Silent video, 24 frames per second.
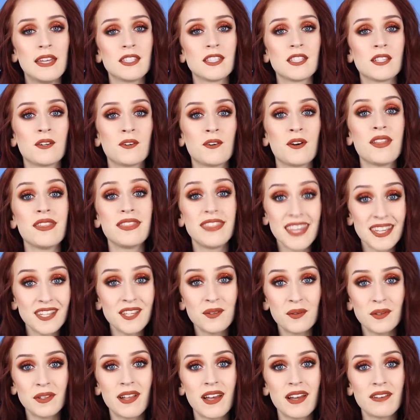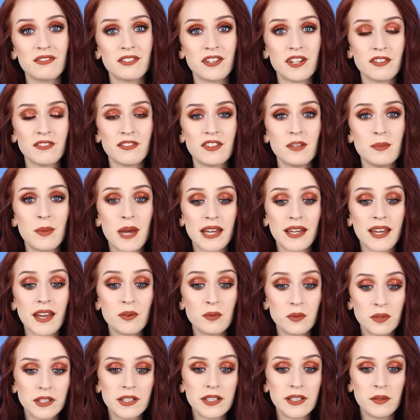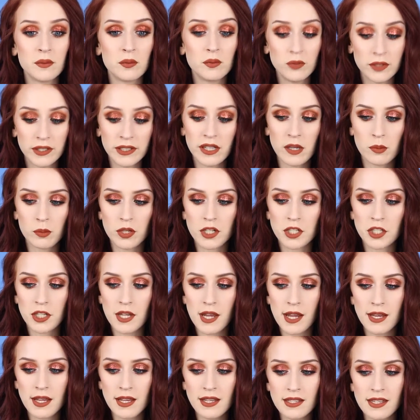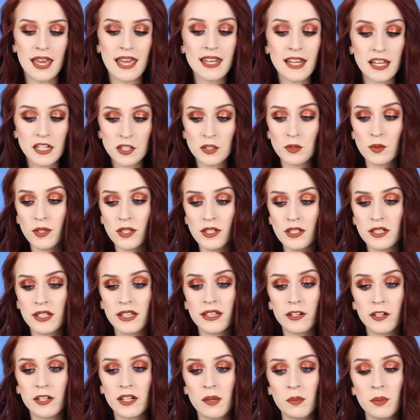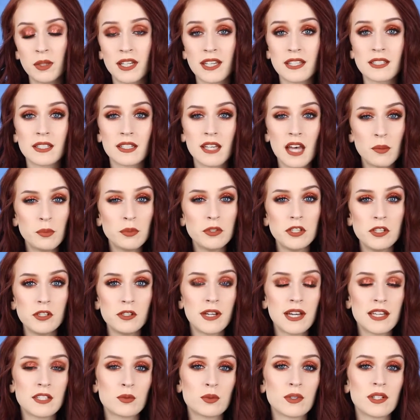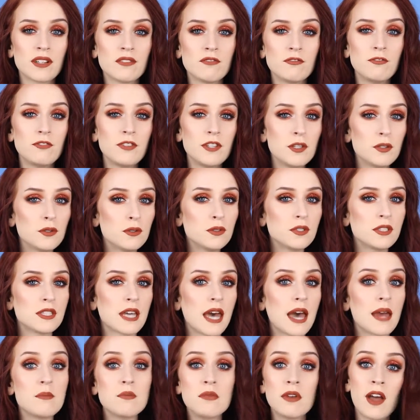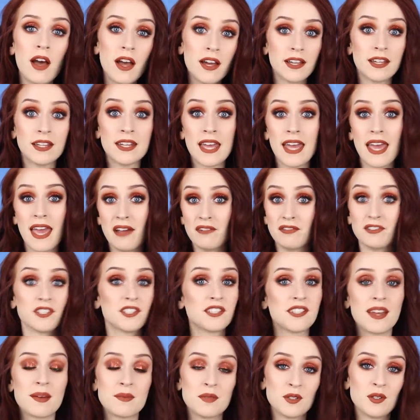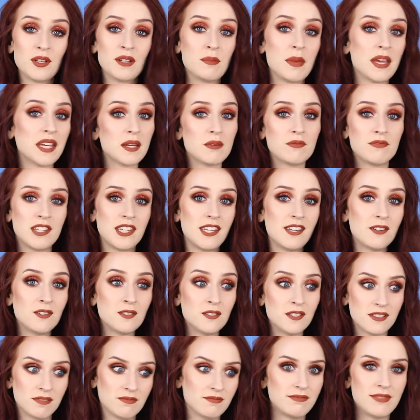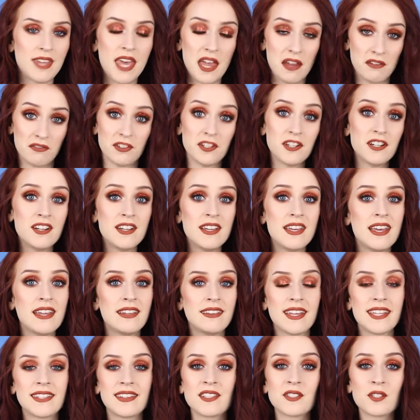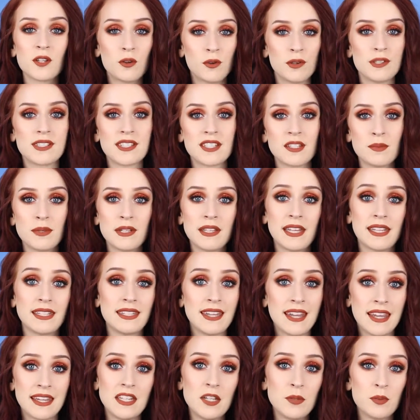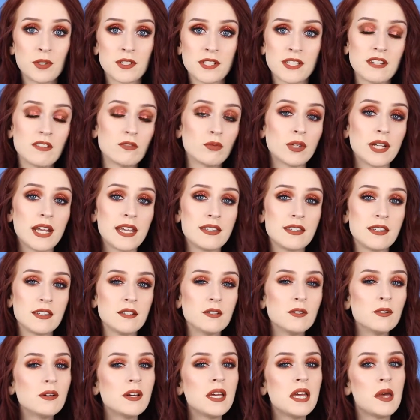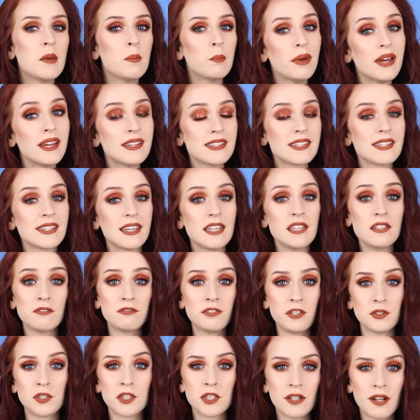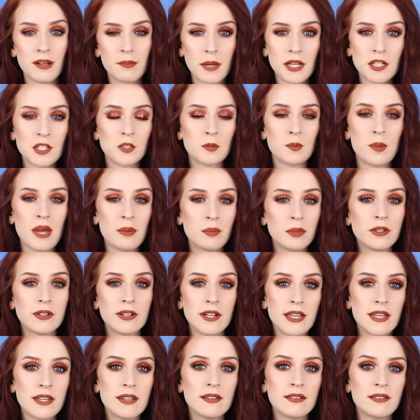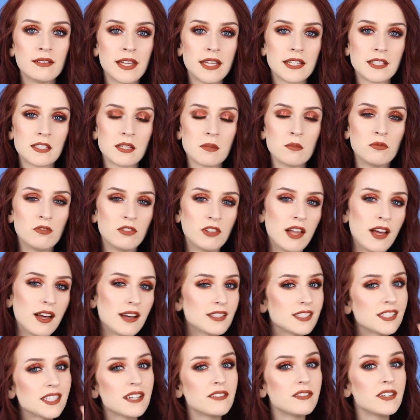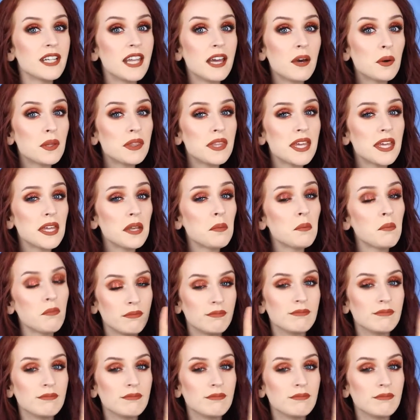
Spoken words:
So thank you a lot for your feedback. I really, really appreciate it. And I just wanted to clear it up because a couple of you guys were confused. I'm not gonna ever stop doing makeup videos. Ever. Like, that's always gonna be like 90% of what I do, but in the future I might just pepper in like some vlogs every now and then.